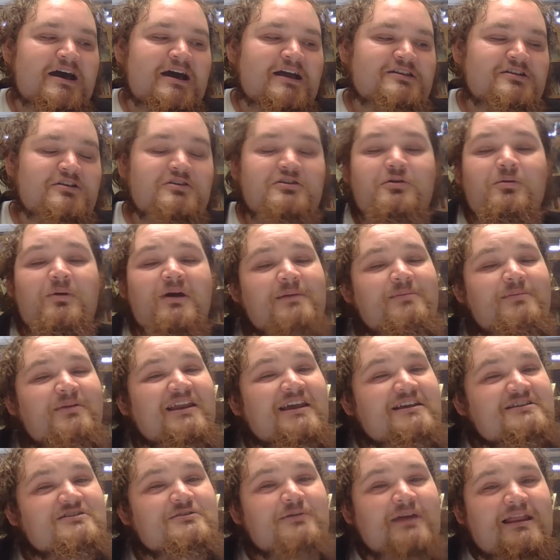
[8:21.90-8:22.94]
I don't know why, but
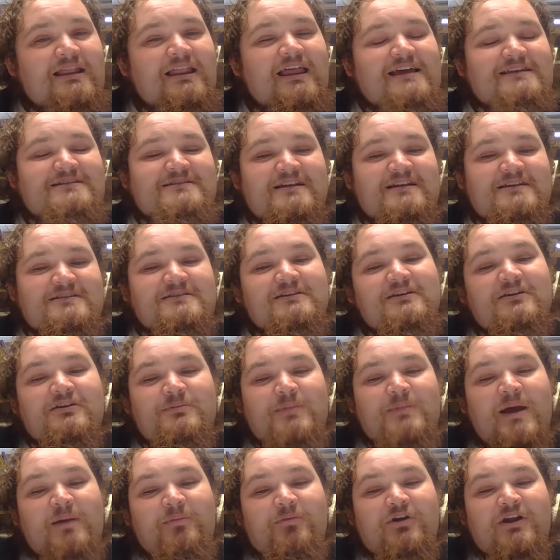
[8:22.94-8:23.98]
I do class that as a
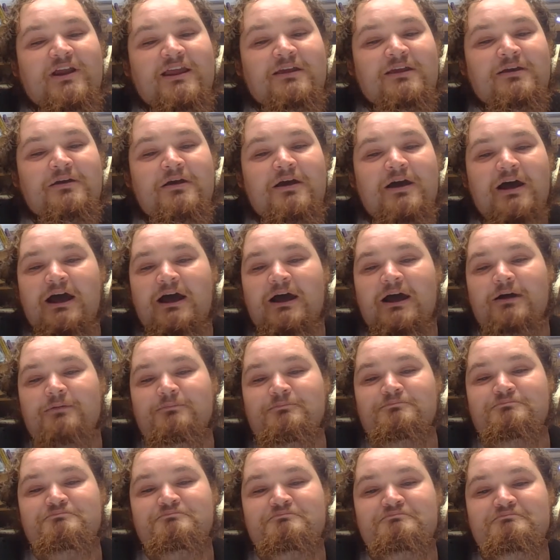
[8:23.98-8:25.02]
good memory.
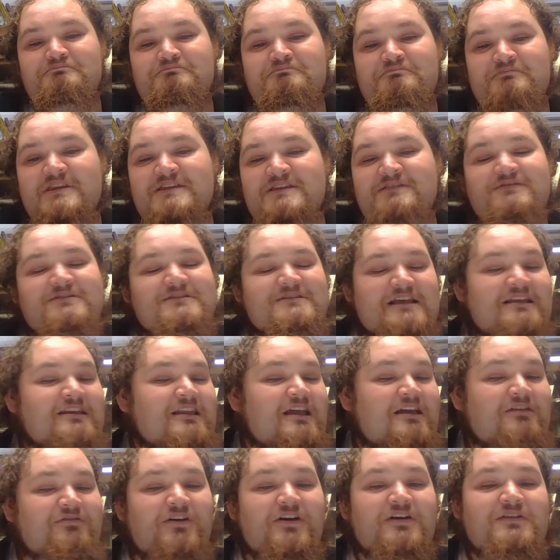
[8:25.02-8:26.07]

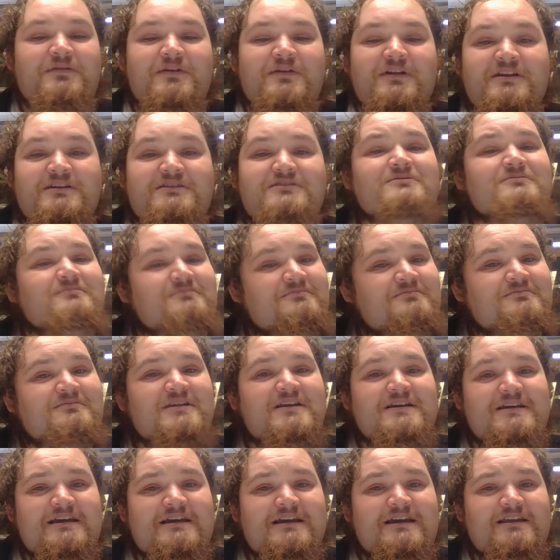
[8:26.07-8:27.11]
Sendai Fox Village.
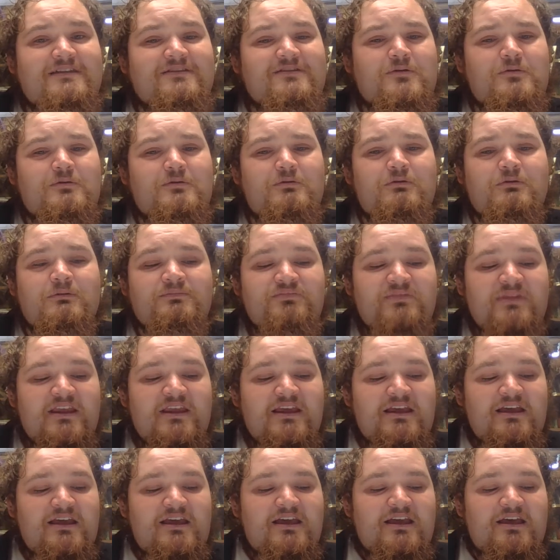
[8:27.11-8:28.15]
It's cool.
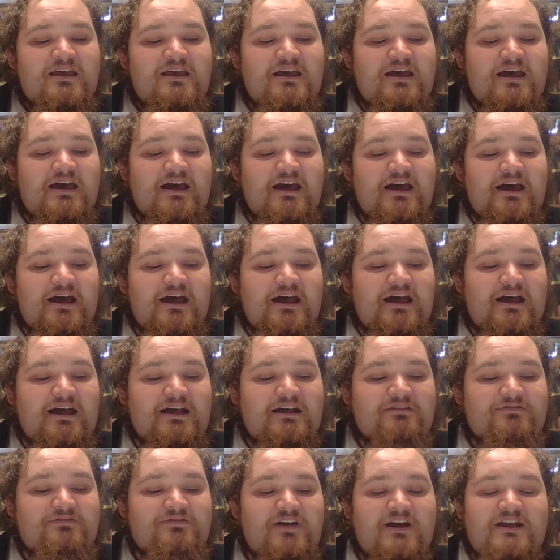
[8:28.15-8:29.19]

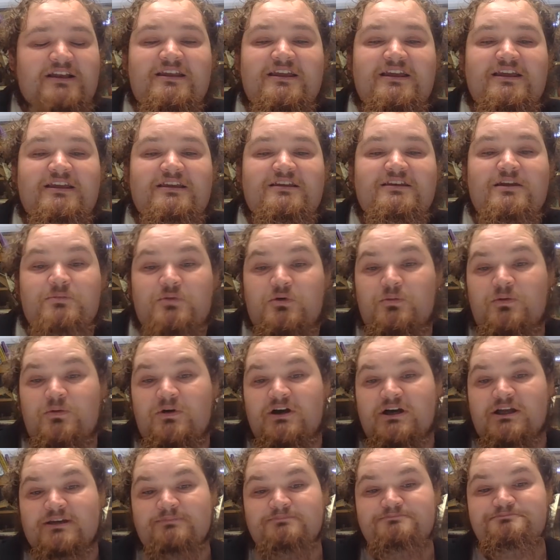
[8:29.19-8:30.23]
Finally, number
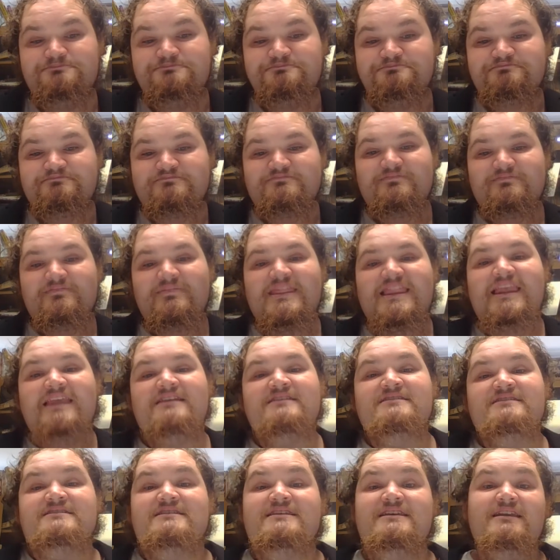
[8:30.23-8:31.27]
one,
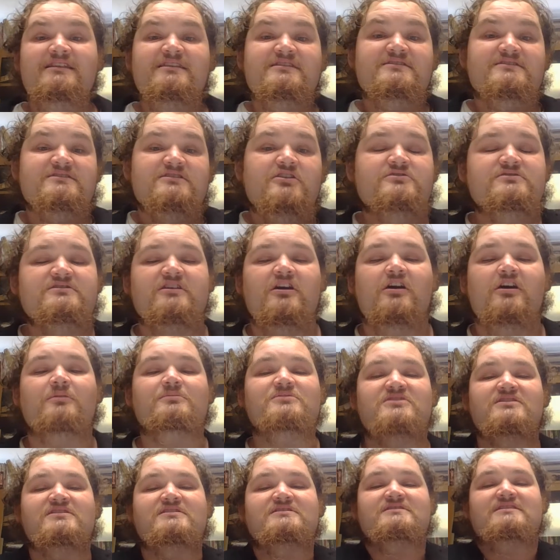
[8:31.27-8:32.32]
seeing the snow
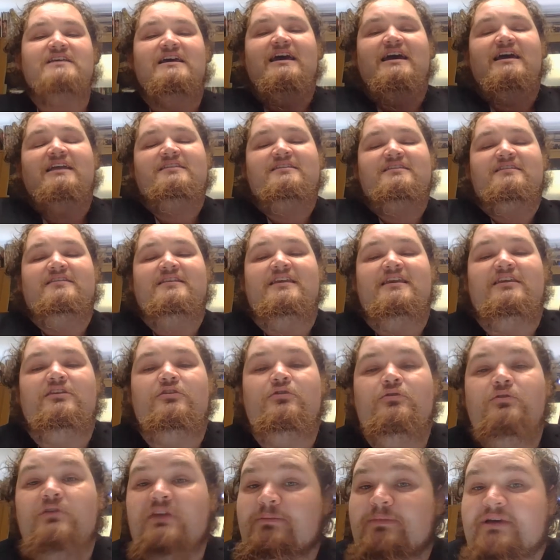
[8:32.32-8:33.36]
sculptures at the
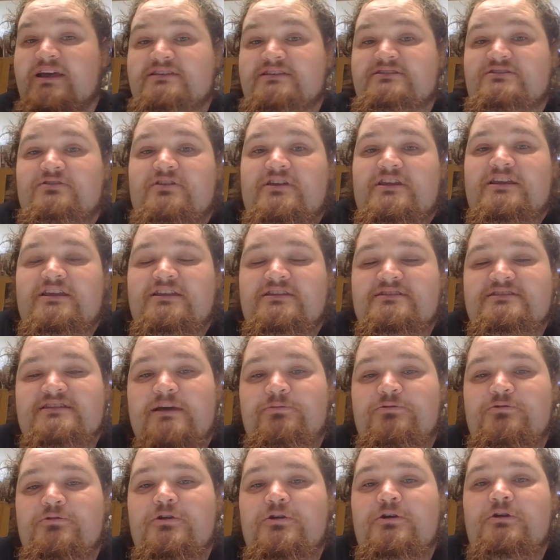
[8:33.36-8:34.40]
Yuki Matsuri in
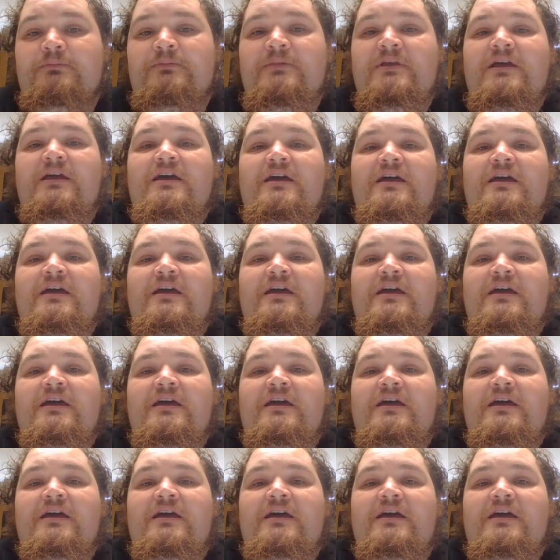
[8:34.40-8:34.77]
Sapporo.